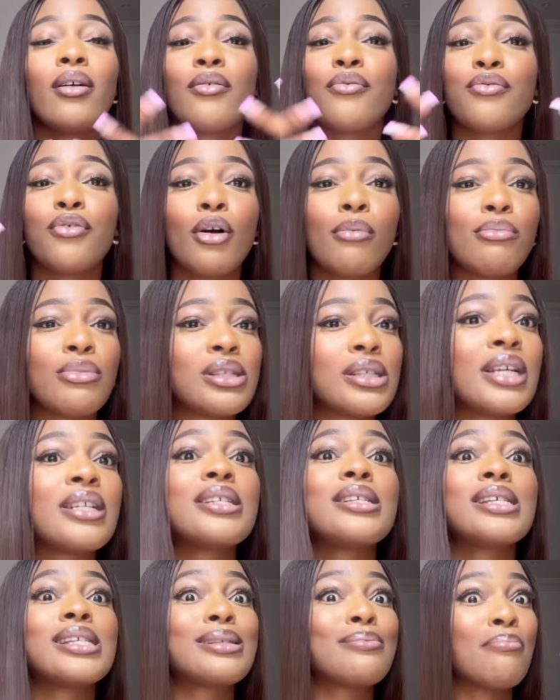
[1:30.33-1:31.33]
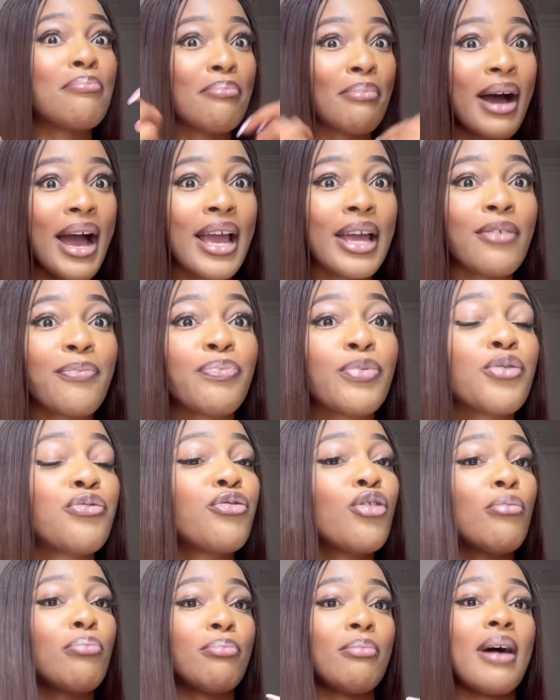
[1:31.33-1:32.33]
from research, this is
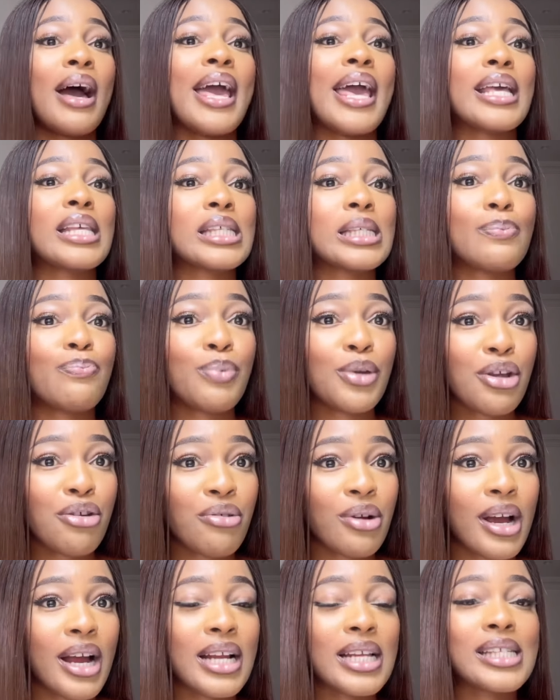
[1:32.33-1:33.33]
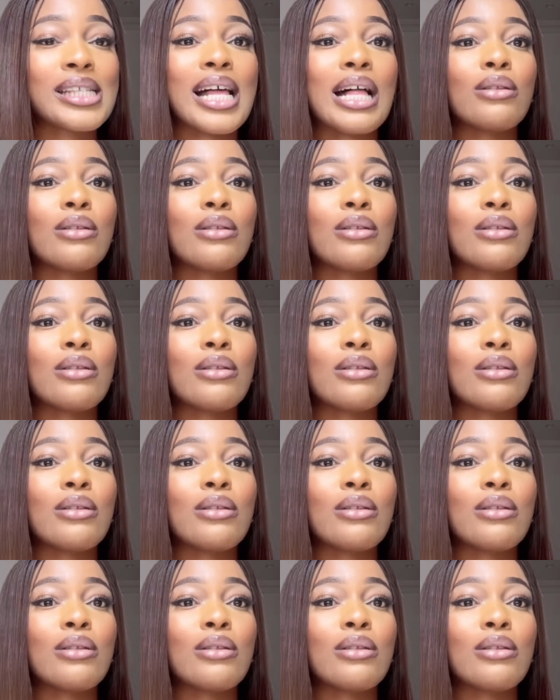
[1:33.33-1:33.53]
from my experience.